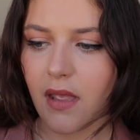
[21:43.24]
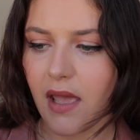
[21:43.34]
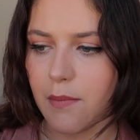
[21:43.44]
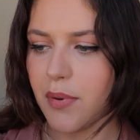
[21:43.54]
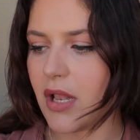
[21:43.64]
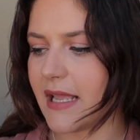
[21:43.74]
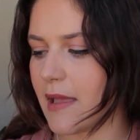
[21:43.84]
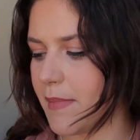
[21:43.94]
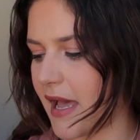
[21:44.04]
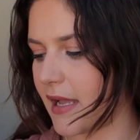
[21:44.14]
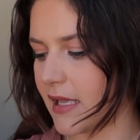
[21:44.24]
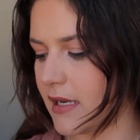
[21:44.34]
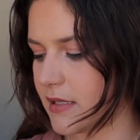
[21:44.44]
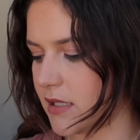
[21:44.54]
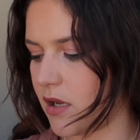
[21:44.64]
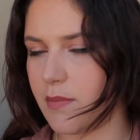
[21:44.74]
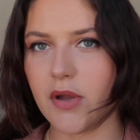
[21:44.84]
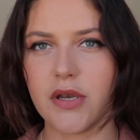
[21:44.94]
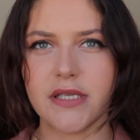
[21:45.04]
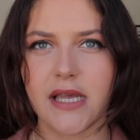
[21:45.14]
and pulling it back in a tight
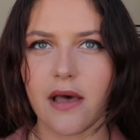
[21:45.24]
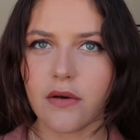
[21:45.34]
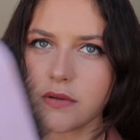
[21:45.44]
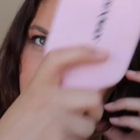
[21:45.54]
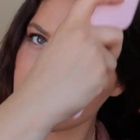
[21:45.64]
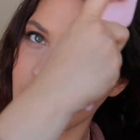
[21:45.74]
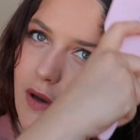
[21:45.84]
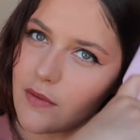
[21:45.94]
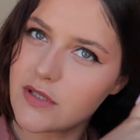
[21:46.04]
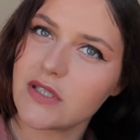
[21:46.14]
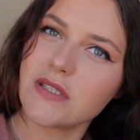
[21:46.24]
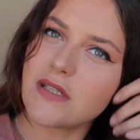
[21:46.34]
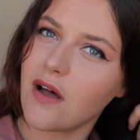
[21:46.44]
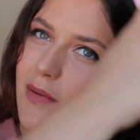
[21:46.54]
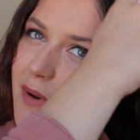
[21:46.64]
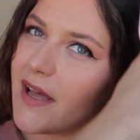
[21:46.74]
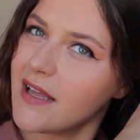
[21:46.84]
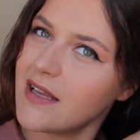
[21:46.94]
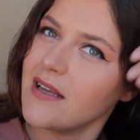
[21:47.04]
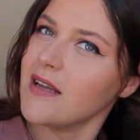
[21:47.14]
ponytail. So I would just start by,
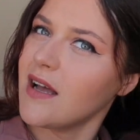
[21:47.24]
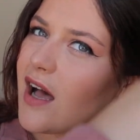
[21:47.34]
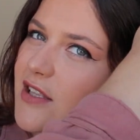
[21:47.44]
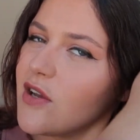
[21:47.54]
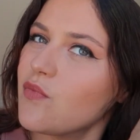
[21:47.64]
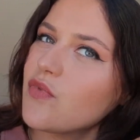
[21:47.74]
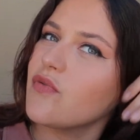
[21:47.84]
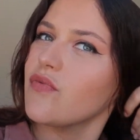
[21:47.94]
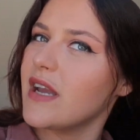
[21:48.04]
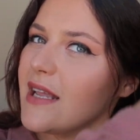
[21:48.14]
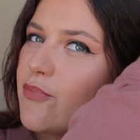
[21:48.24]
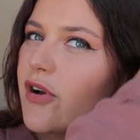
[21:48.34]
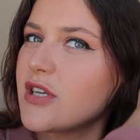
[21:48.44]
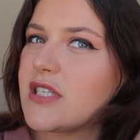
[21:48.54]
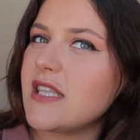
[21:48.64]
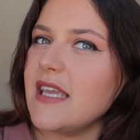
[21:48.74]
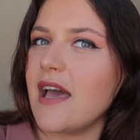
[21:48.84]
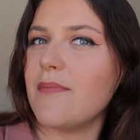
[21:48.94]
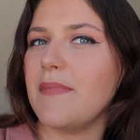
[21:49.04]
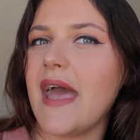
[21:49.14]
I don't want to really brush the
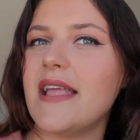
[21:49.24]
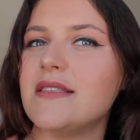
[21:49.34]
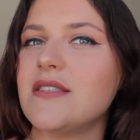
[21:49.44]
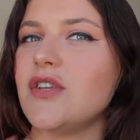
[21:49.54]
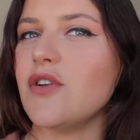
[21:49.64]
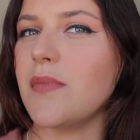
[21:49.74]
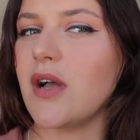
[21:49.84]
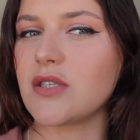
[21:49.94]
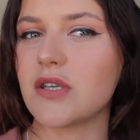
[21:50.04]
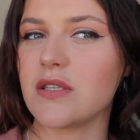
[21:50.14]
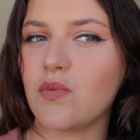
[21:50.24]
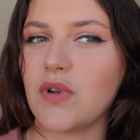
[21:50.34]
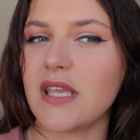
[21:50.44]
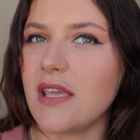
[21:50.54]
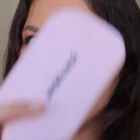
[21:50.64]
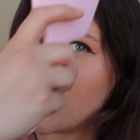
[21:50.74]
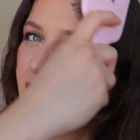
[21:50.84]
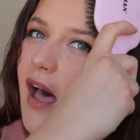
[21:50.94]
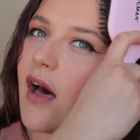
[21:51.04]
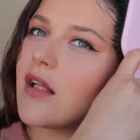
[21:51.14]
ends too much because I want to keep the
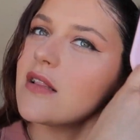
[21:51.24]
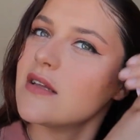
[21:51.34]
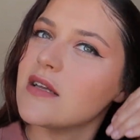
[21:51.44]
curl.